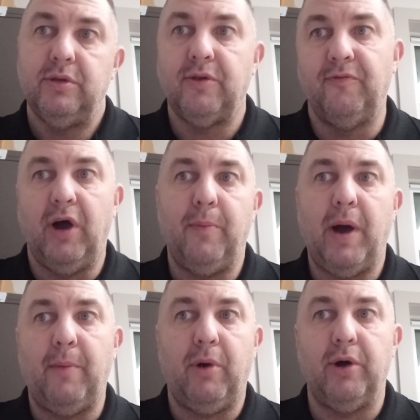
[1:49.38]
develop
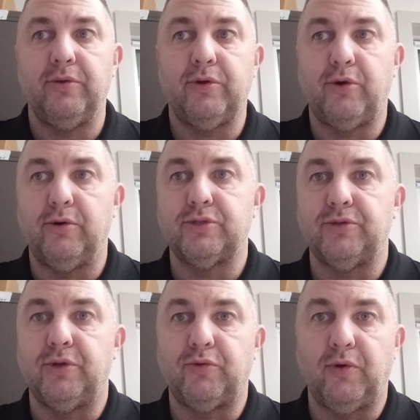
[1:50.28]
our modern
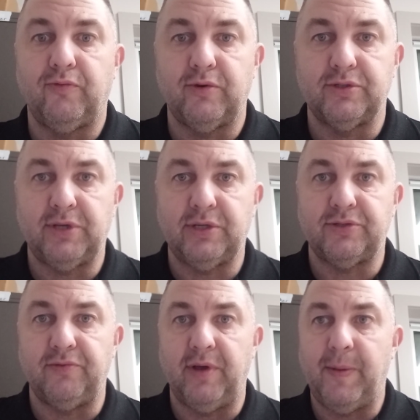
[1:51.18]
culture in the 21st
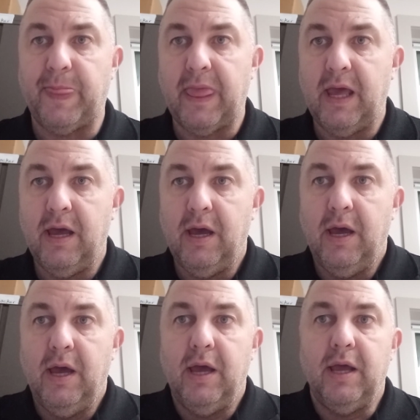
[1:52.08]
century.
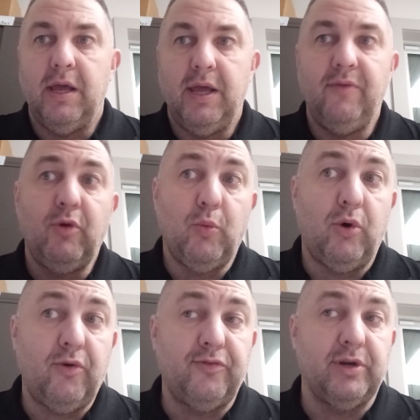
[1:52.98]
Even
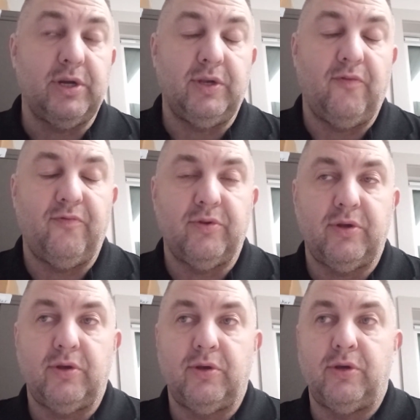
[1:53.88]
warfare can
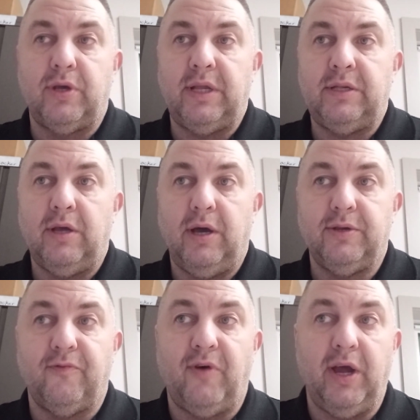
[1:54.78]

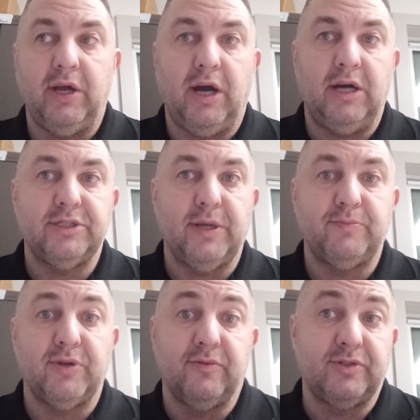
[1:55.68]
define
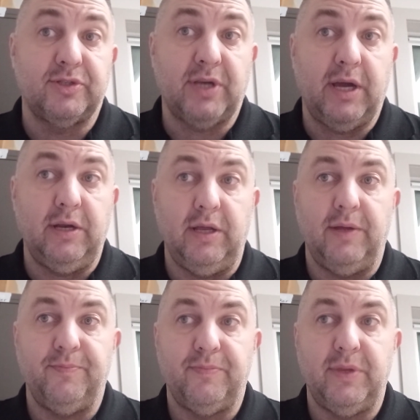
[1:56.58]
concepts of society.
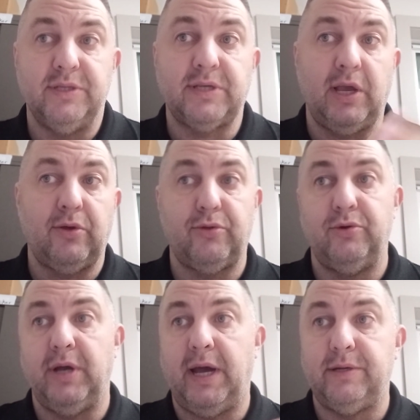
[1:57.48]
These can
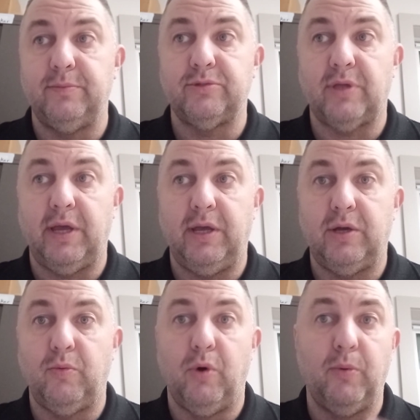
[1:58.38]
include items
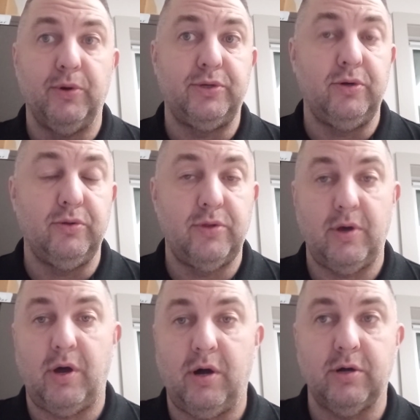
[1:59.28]
like World War II,
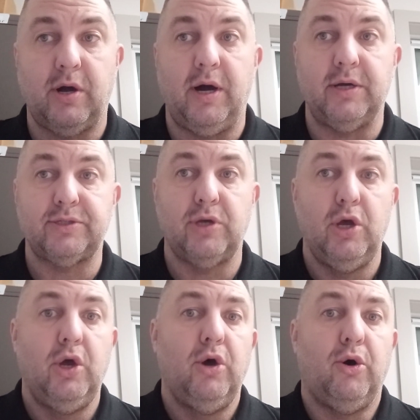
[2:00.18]
the Holocaust,
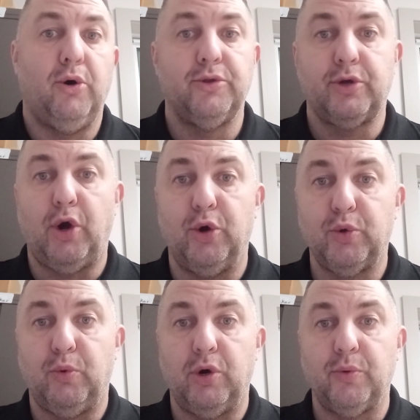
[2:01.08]
or the Cold
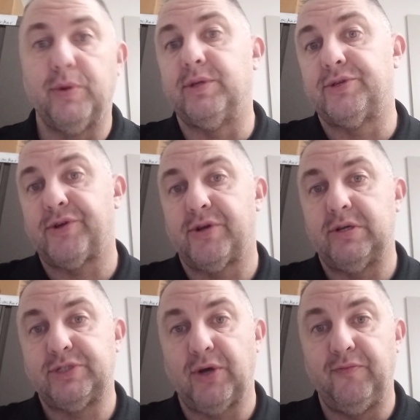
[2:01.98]
War with the
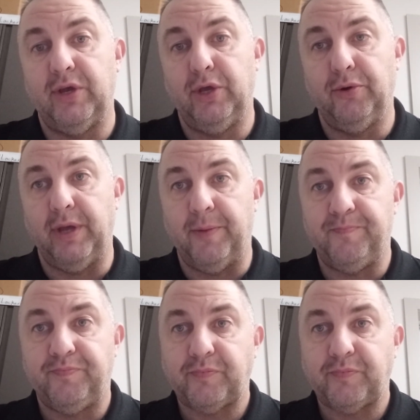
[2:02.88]
Soviet Union.